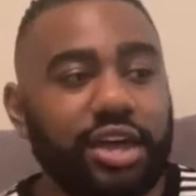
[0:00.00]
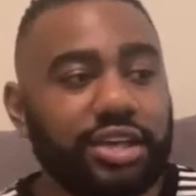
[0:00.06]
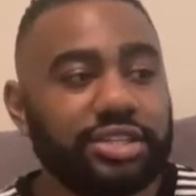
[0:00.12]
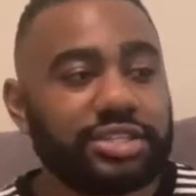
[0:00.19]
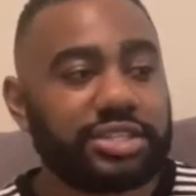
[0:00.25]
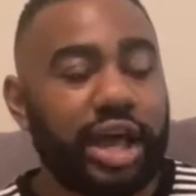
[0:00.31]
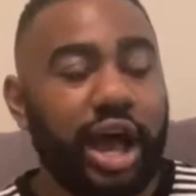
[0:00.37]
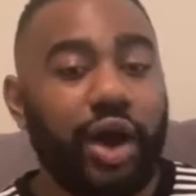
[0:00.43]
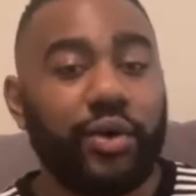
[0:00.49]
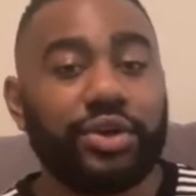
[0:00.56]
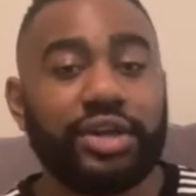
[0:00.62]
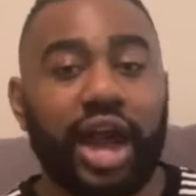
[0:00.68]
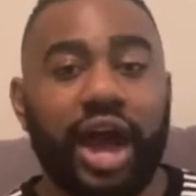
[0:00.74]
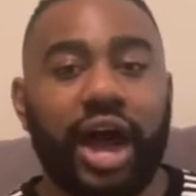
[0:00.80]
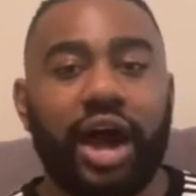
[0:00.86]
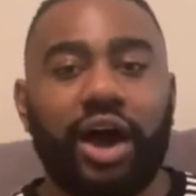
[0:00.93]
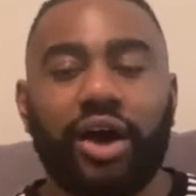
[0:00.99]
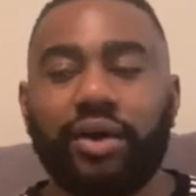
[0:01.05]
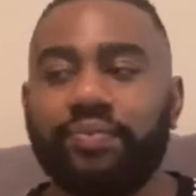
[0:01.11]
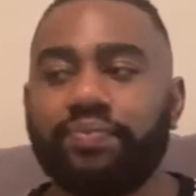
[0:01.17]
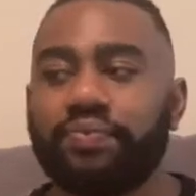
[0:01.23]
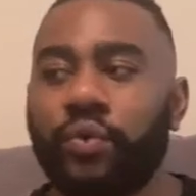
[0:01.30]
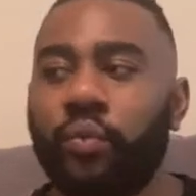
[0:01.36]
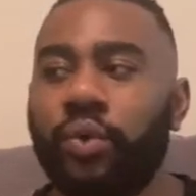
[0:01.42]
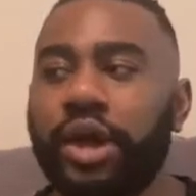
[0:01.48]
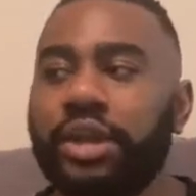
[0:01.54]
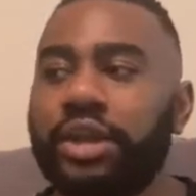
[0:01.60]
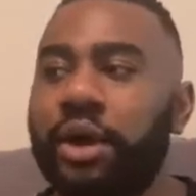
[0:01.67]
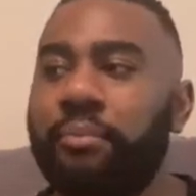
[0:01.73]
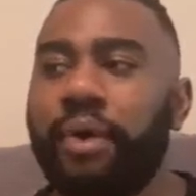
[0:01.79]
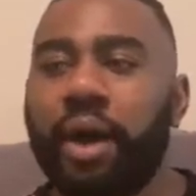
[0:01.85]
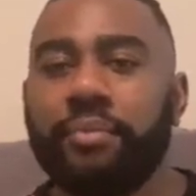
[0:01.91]
So, y'all,
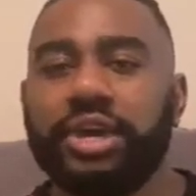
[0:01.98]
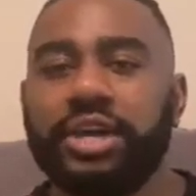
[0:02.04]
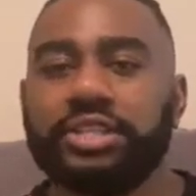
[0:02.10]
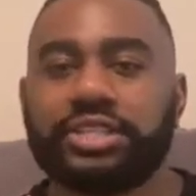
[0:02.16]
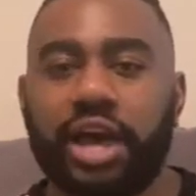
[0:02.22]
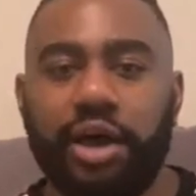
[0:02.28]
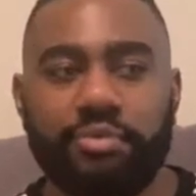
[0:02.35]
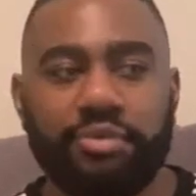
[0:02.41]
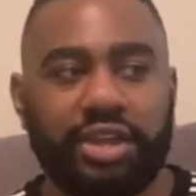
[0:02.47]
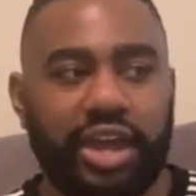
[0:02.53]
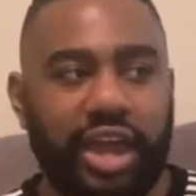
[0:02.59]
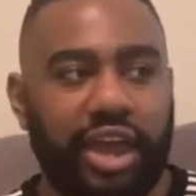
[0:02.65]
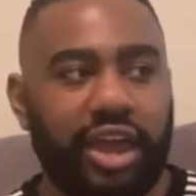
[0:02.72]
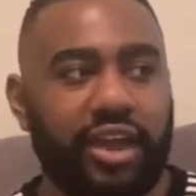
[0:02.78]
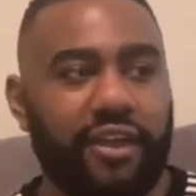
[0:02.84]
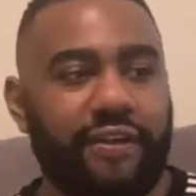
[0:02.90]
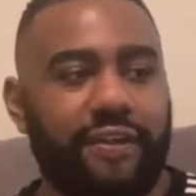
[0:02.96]
the moment he told me that,